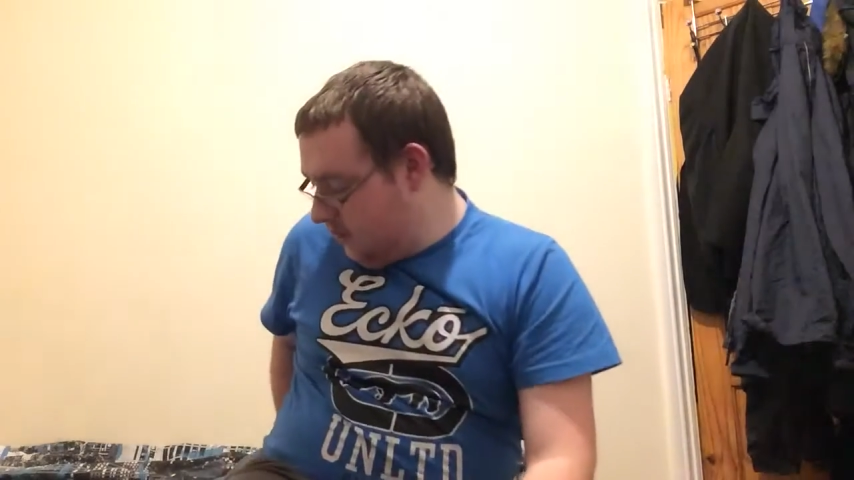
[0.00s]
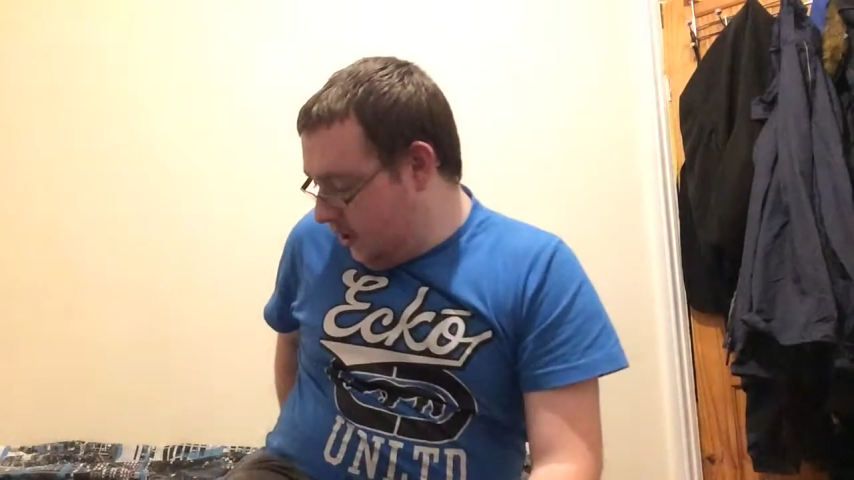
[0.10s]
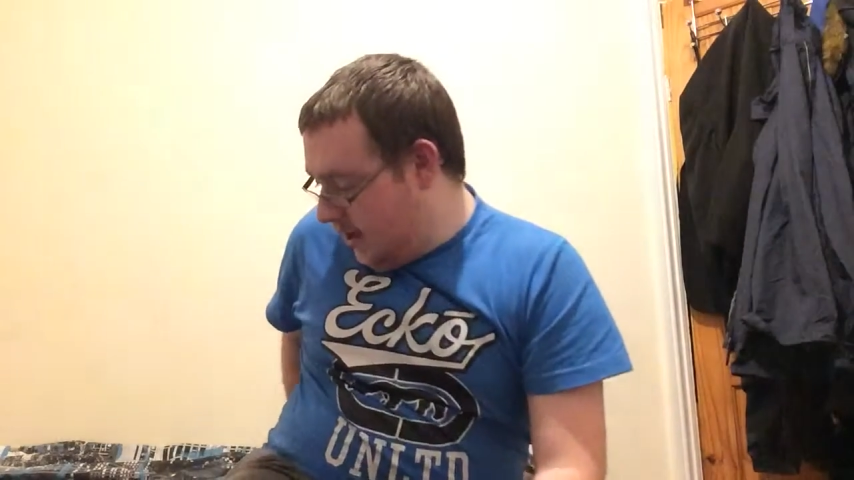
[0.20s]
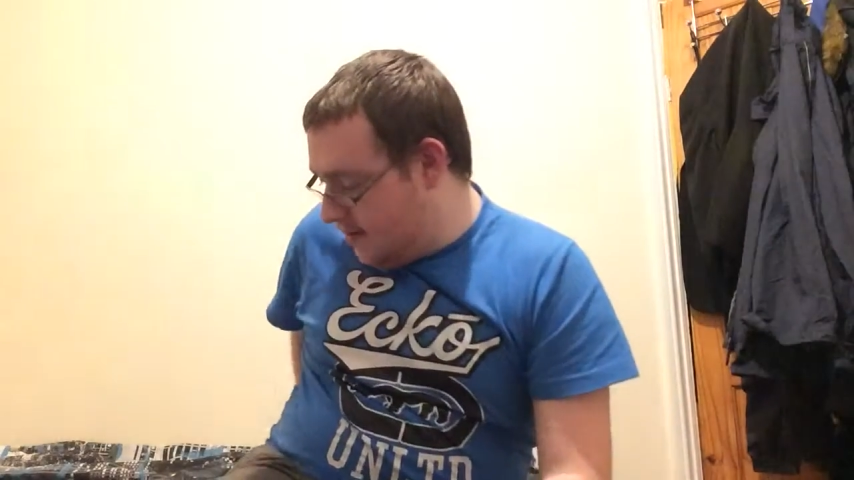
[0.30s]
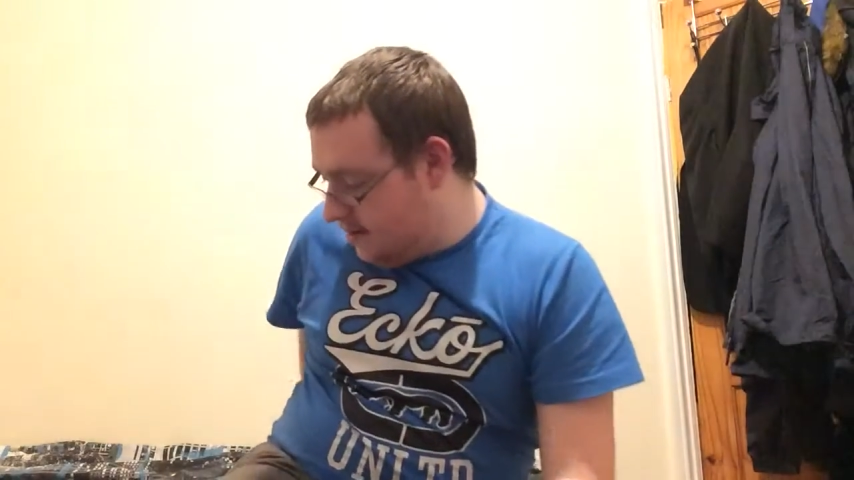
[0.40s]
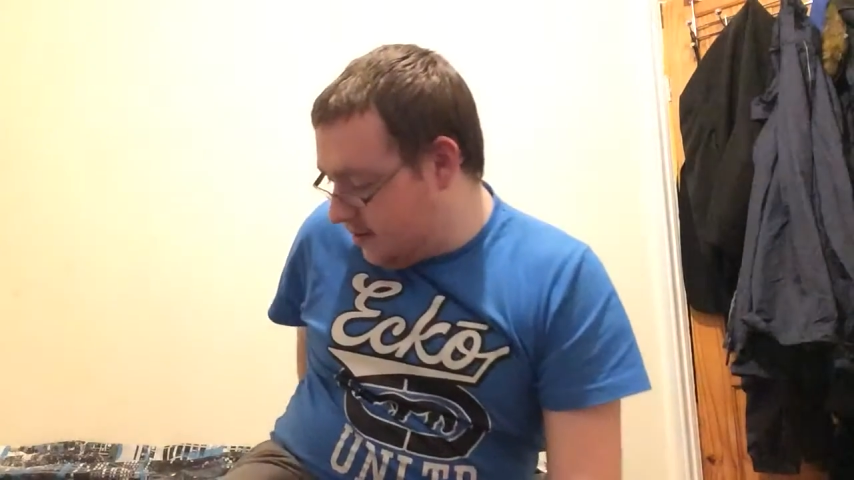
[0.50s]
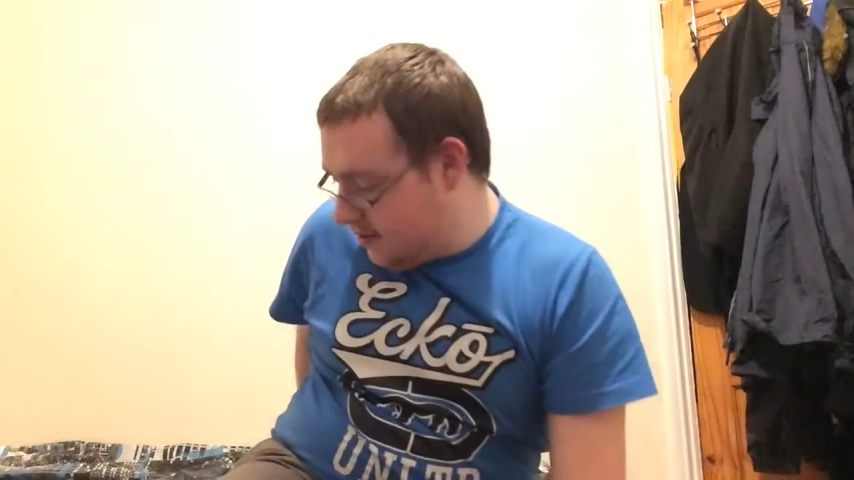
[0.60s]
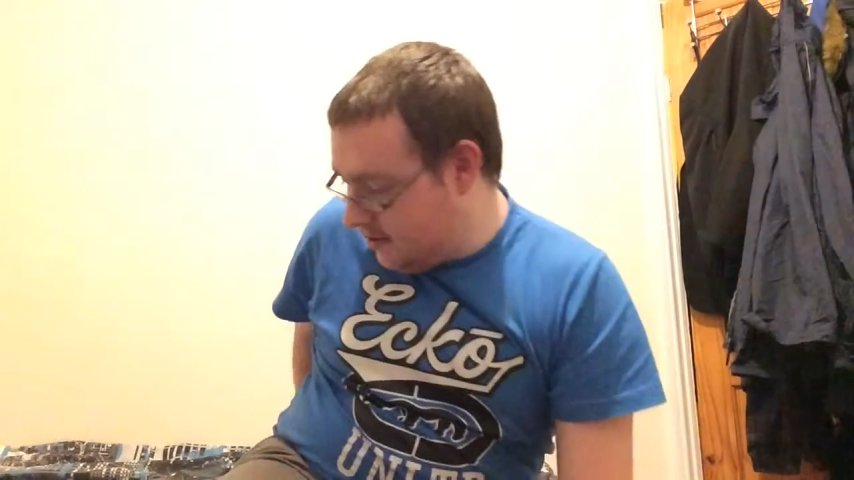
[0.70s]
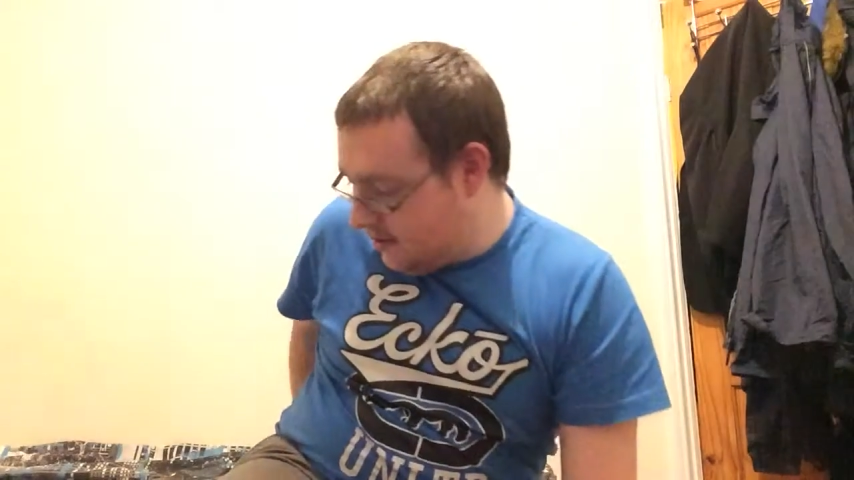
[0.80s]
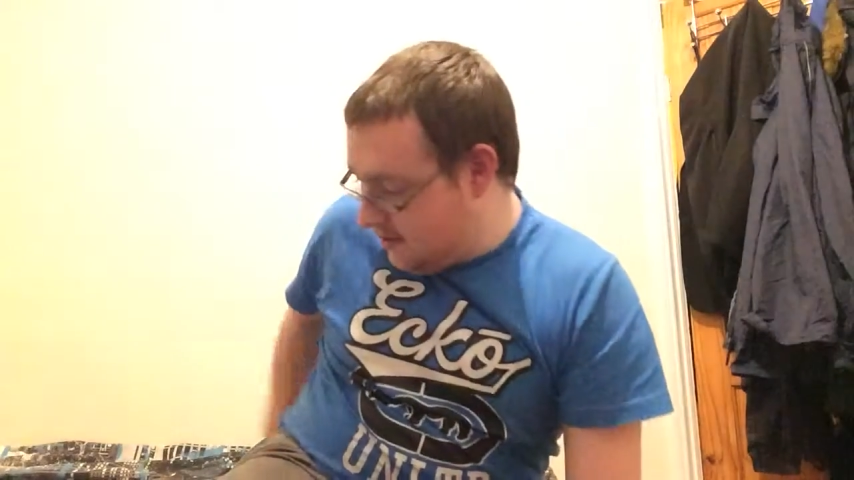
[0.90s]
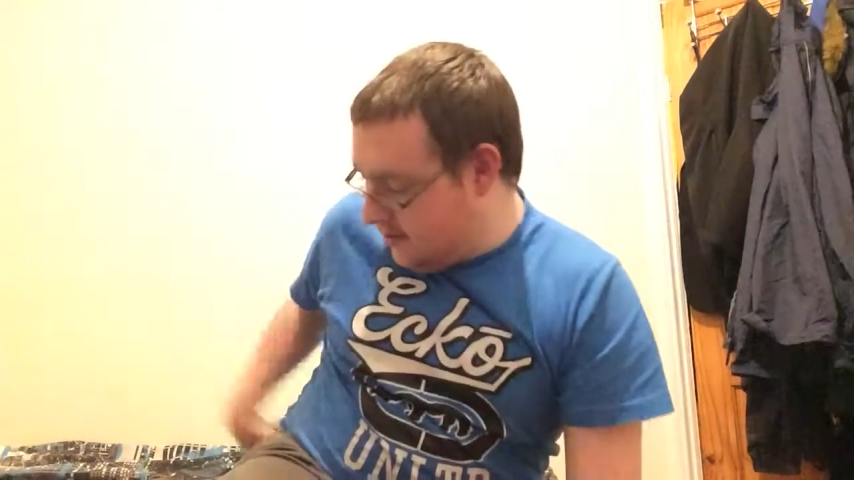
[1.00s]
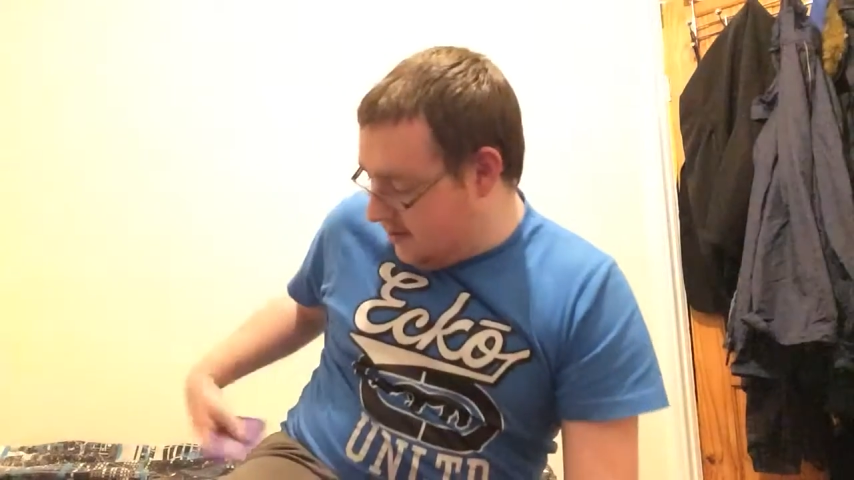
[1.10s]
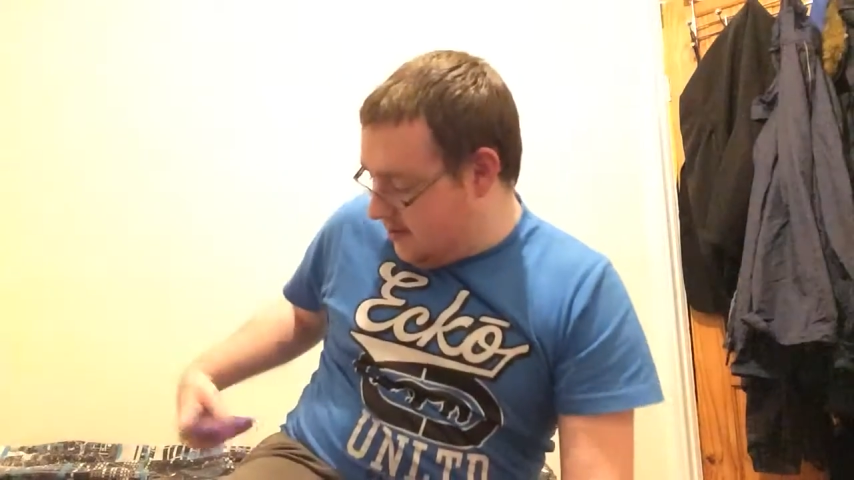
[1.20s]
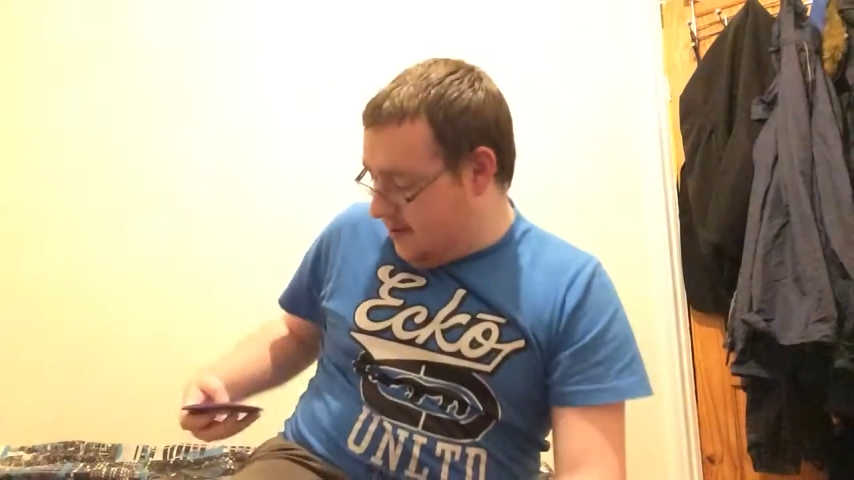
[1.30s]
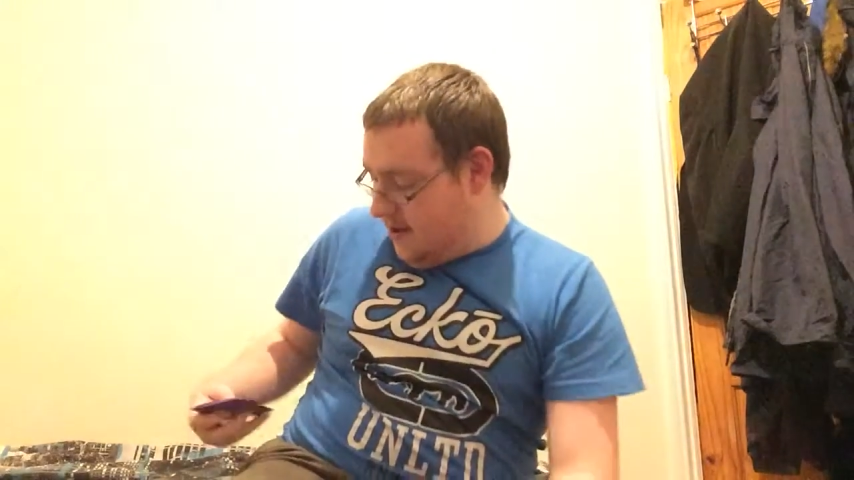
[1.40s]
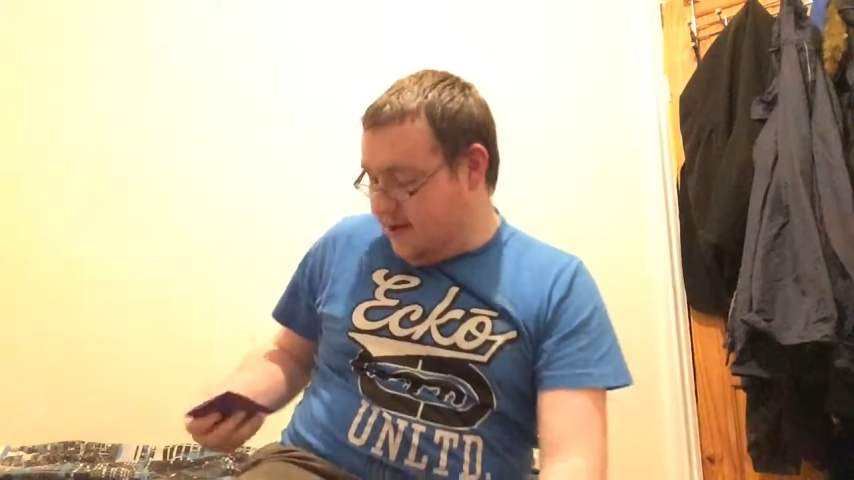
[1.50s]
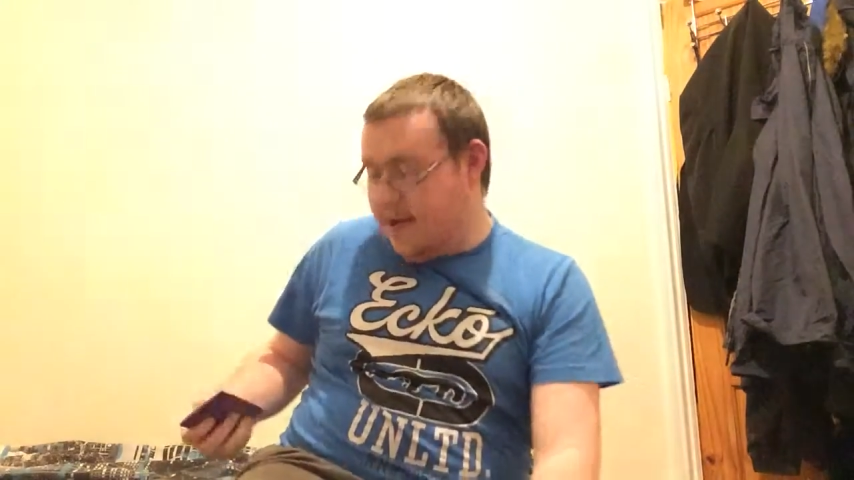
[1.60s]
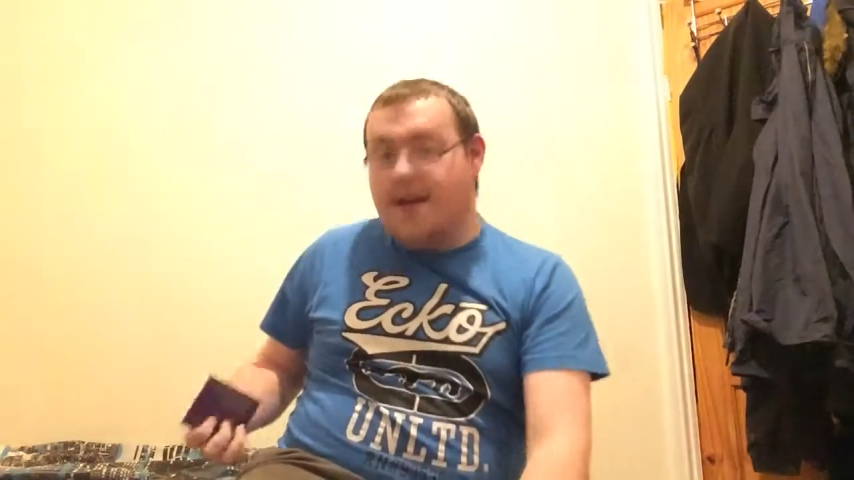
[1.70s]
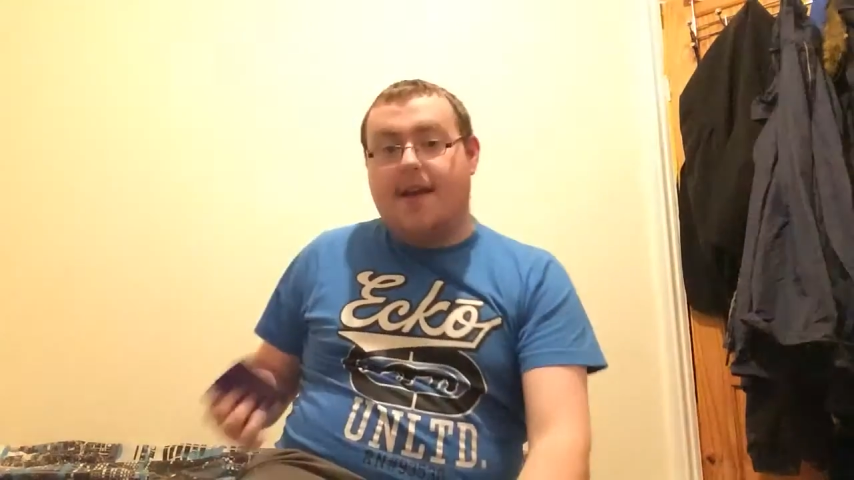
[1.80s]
And this is nice.